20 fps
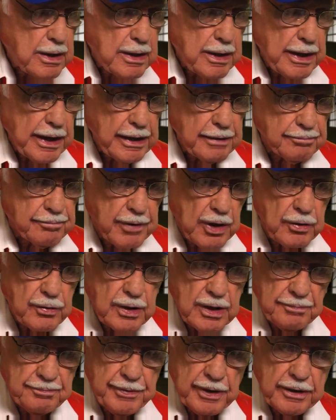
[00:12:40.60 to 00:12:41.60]
It blew
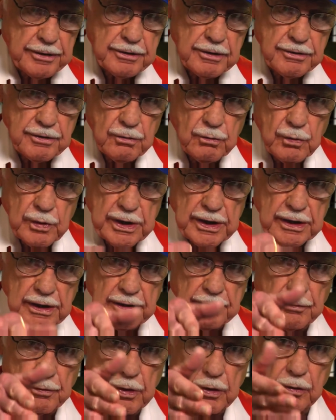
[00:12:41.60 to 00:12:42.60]
up under the wing
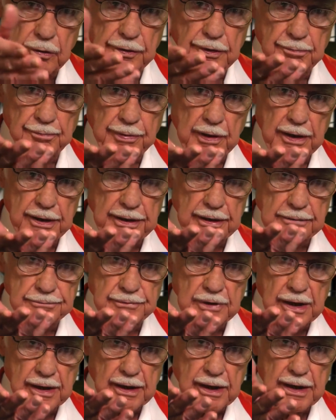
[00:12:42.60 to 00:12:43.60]
and rolled the plane.
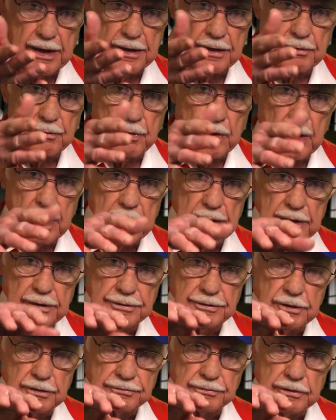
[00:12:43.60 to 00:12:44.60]
I got it righted
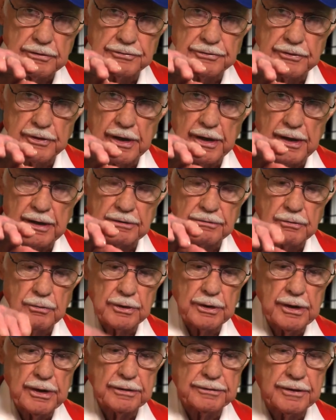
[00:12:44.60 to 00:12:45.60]
just as the next one
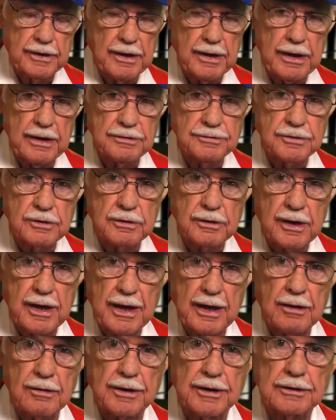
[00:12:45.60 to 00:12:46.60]
hit the engine
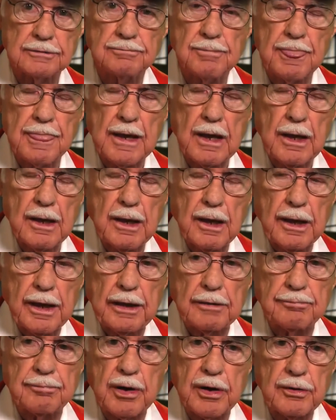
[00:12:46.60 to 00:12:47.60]
cowling.
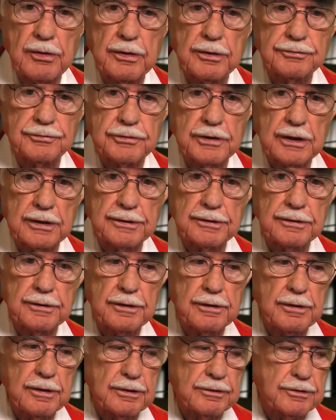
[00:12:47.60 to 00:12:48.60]
It blew a
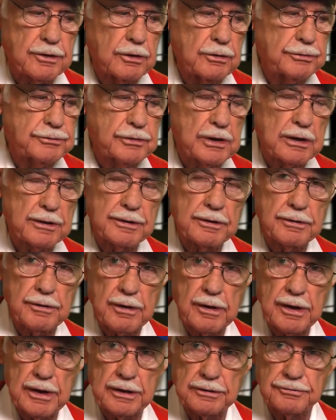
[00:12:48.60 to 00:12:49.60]
cylinder and 2 cylinder
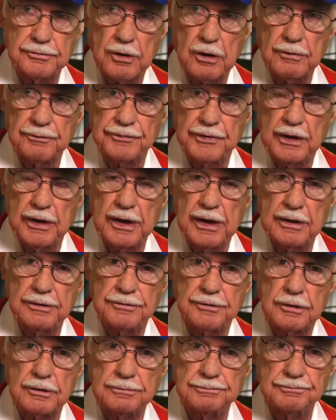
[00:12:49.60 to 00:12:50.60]
heads off the
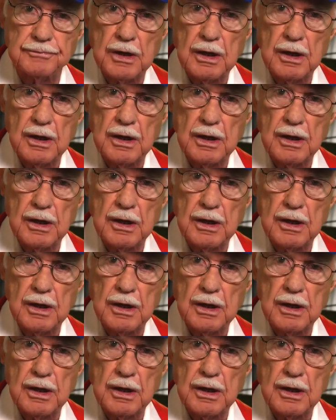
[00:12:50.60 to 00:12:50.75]
engine,